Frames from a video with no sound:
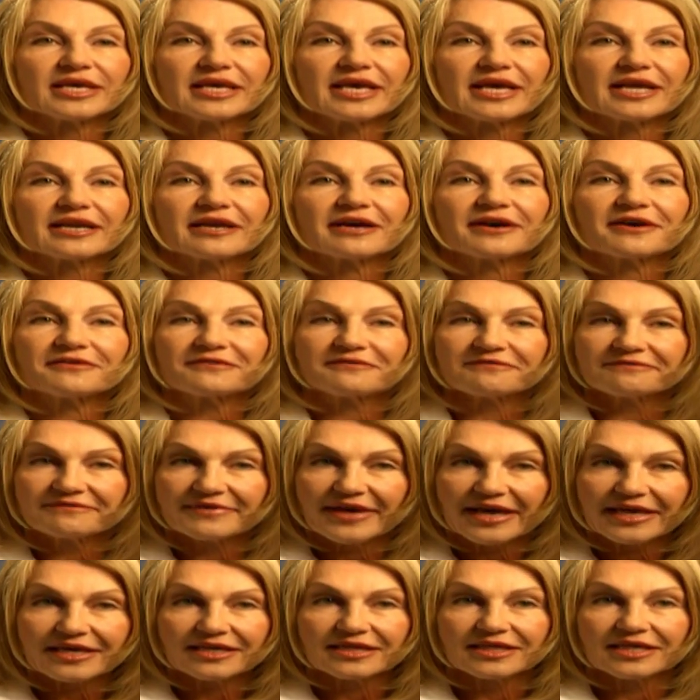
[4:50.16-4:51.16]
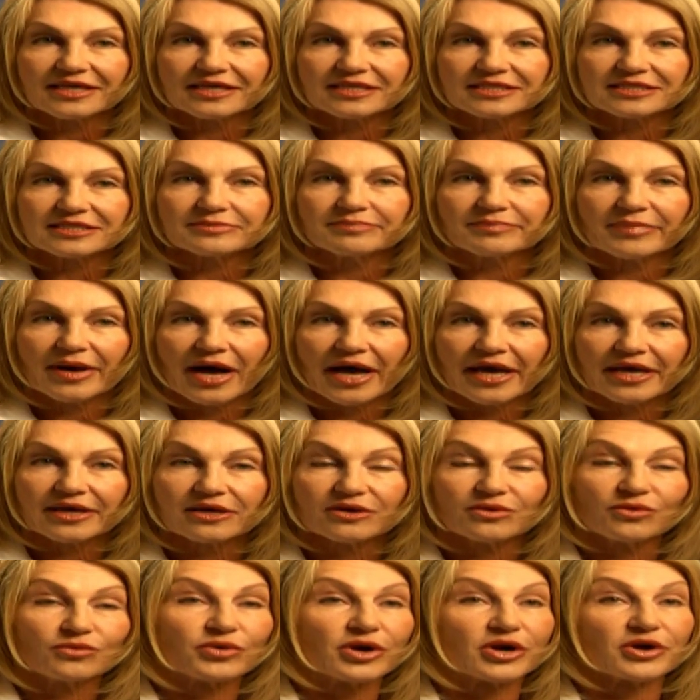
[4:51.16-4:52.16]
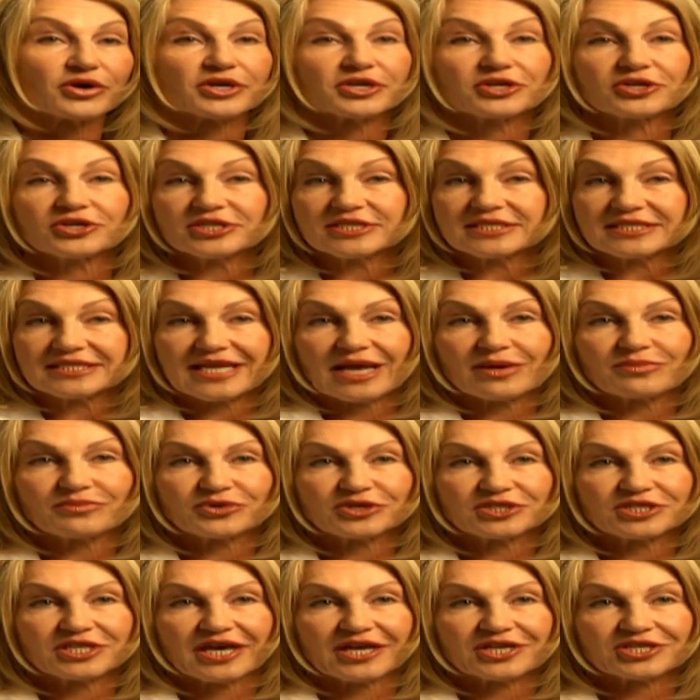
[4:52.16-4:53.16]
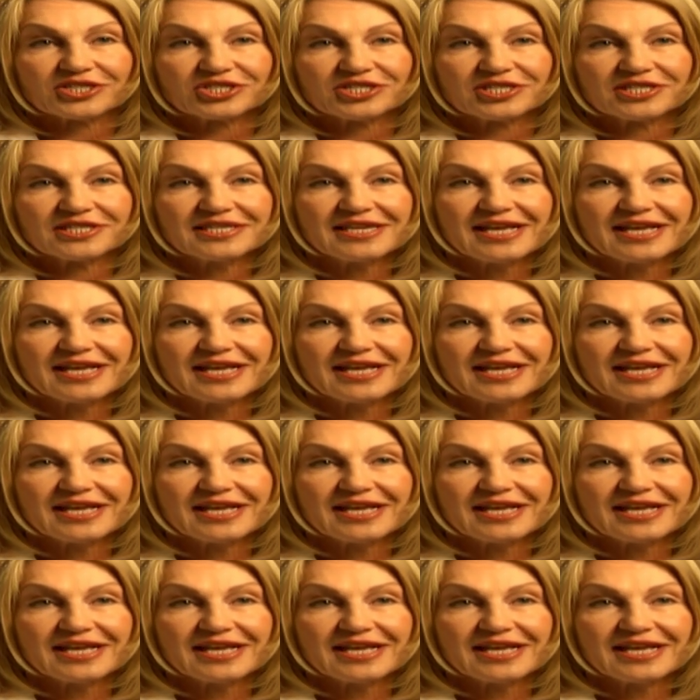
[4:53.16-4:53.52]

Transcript: can affect this by wearing good sun protection.